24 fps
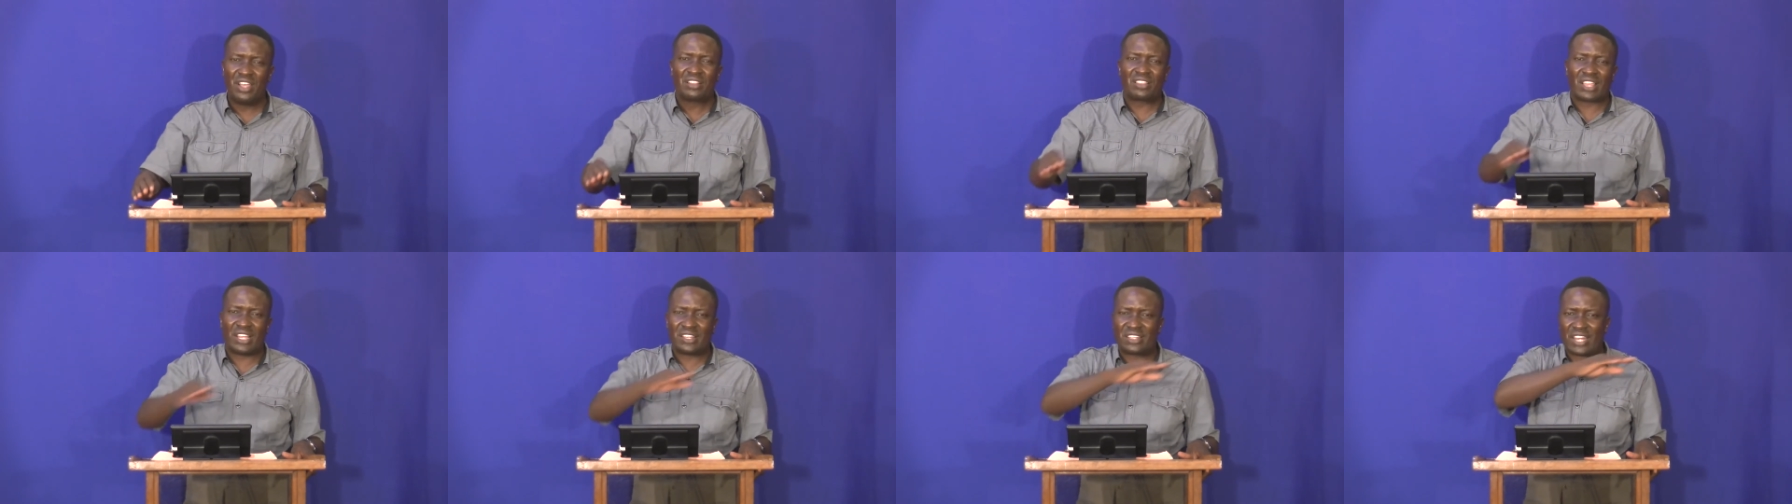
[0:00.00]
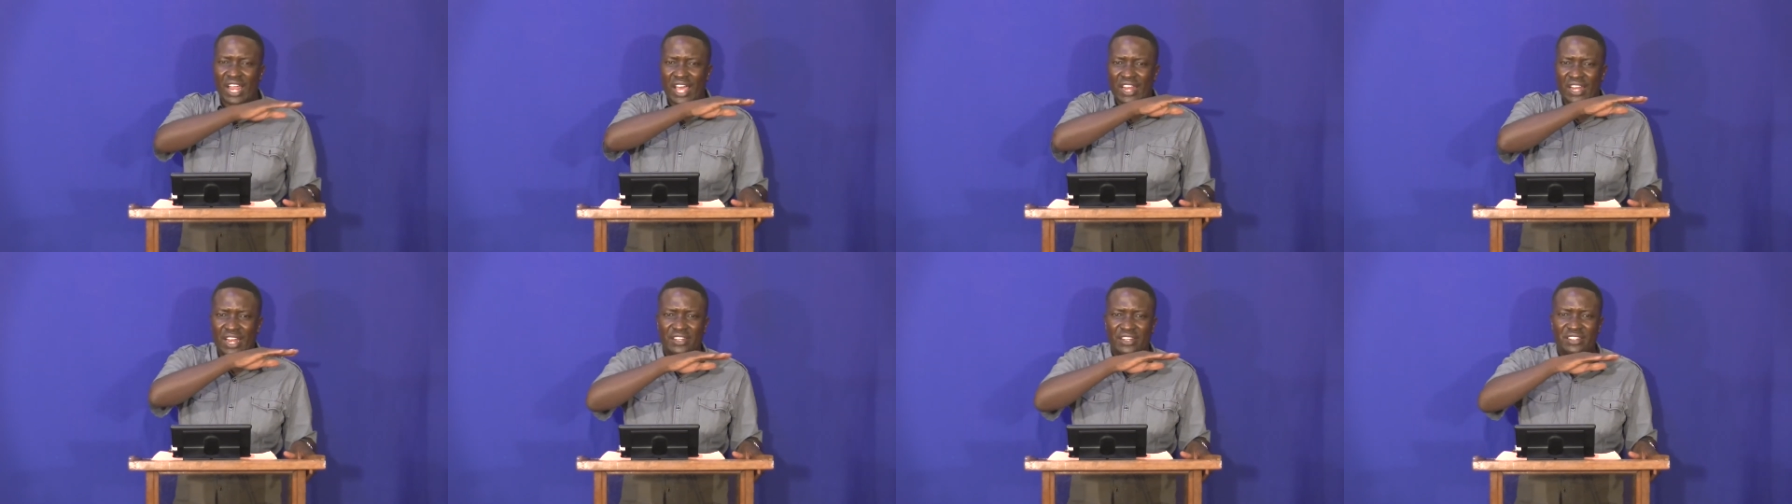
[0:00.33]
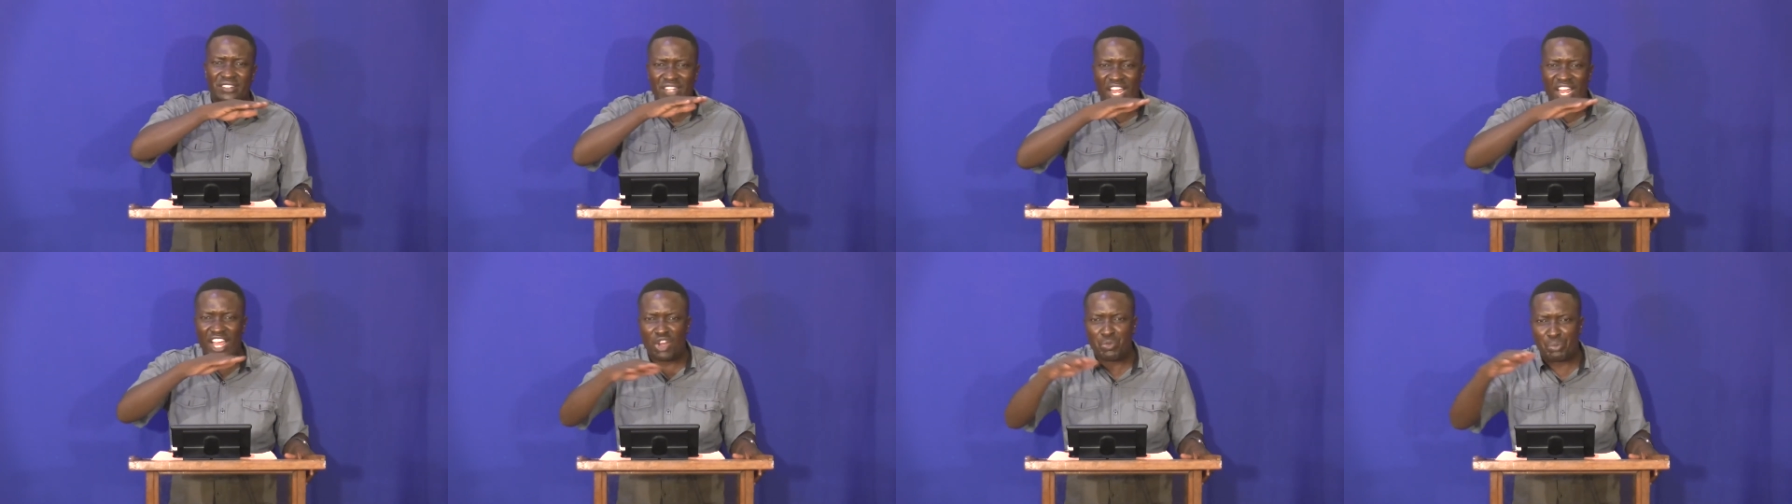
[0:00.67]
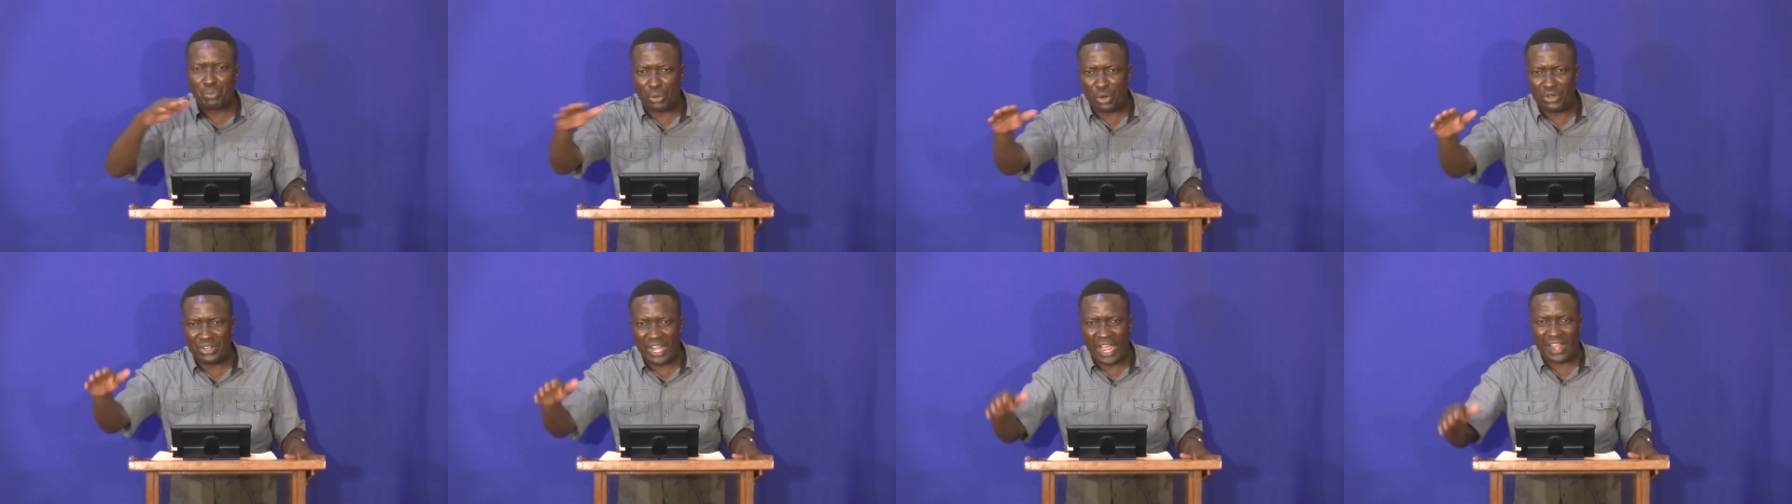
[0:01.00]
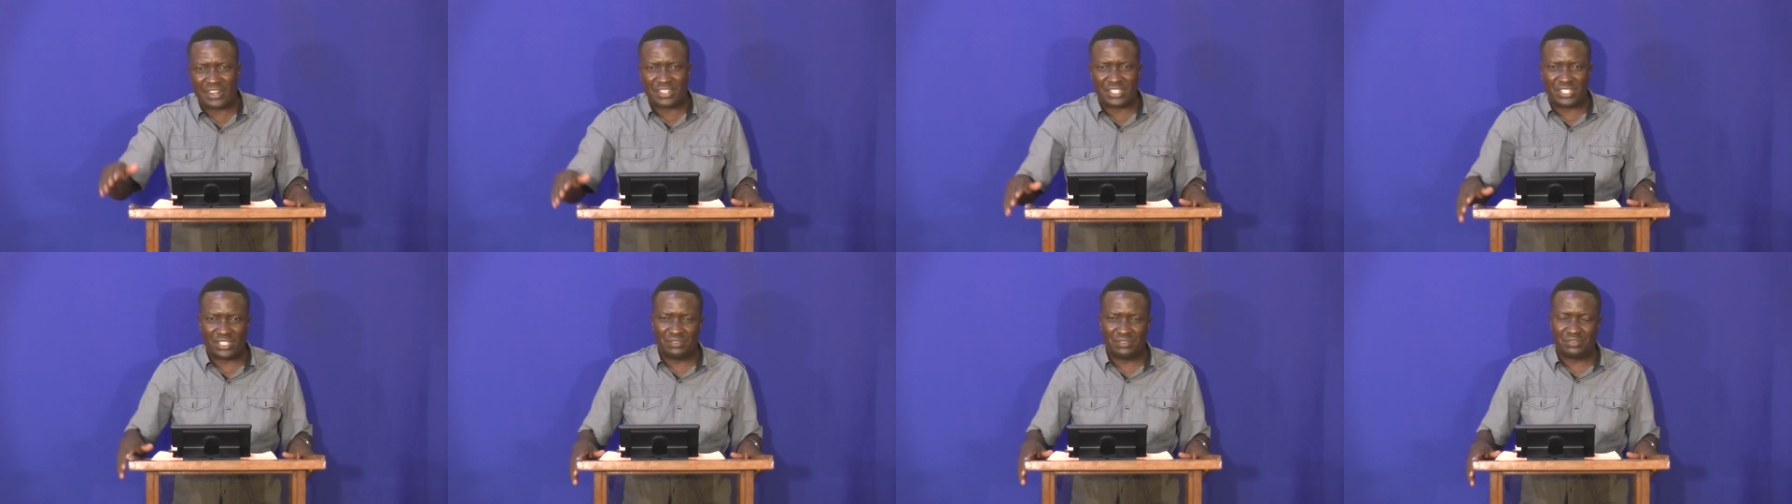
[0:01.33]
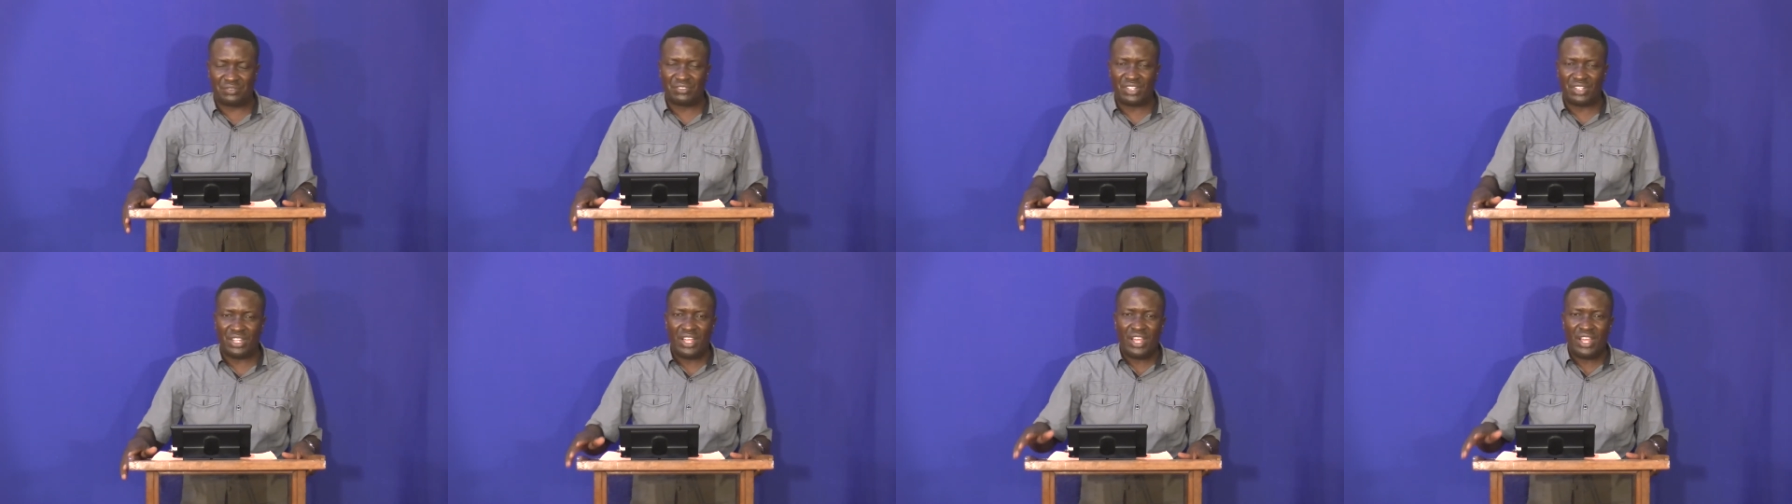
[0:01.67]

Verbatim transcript: that are non-productive,